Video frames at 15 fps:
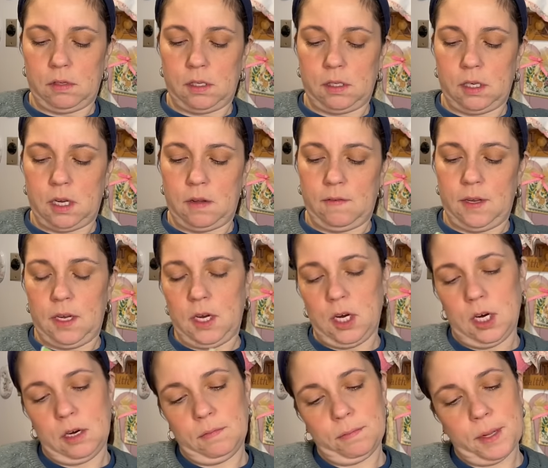doesn't have a year.
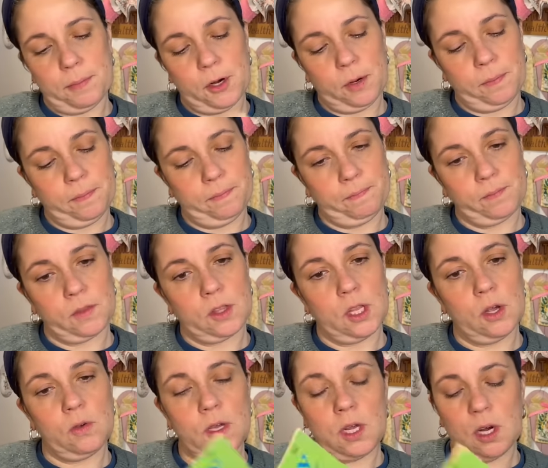Bummer.
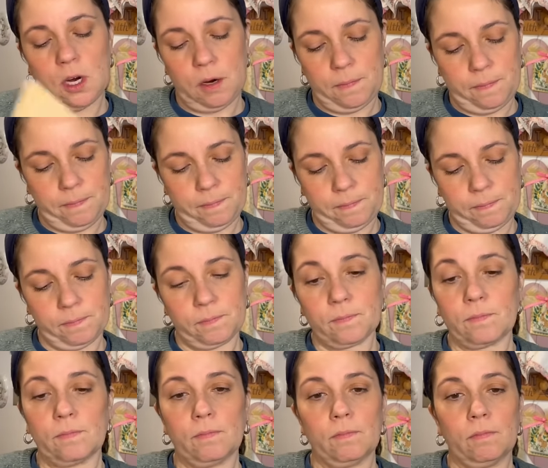No year.
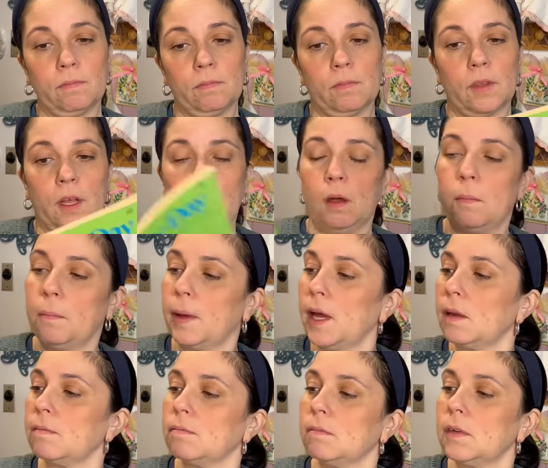
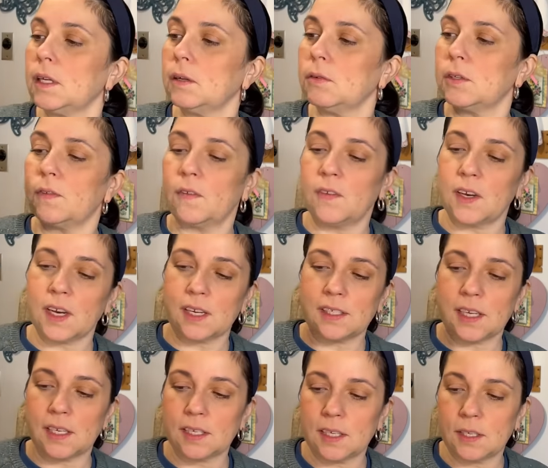But it was 59
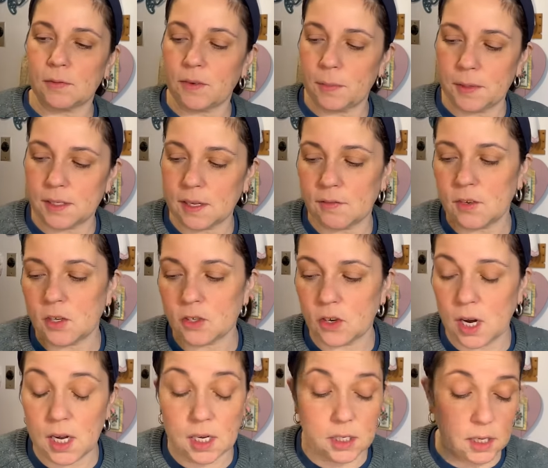cents. It's from the 70s or
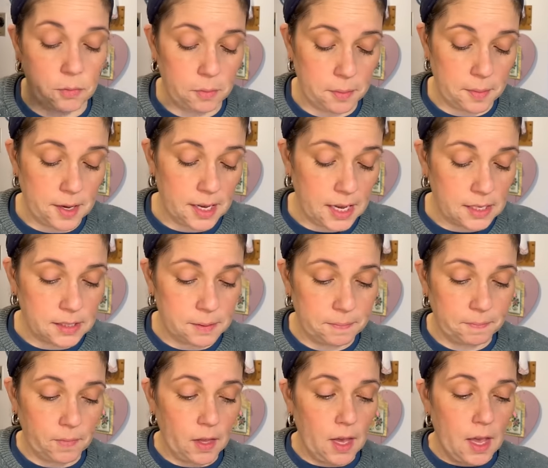80s, that would be my guess.
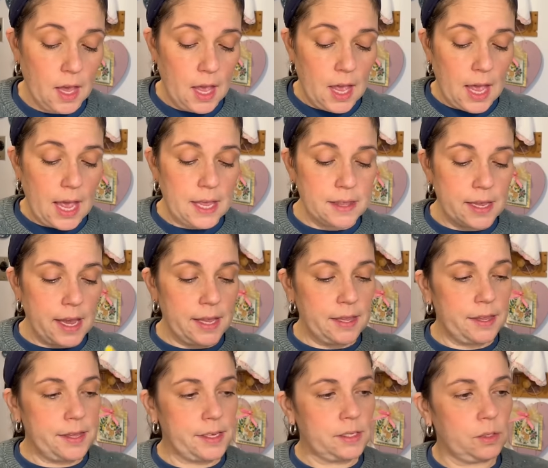And then
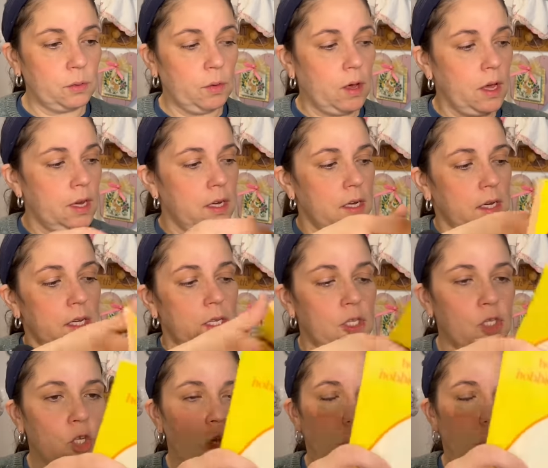this one is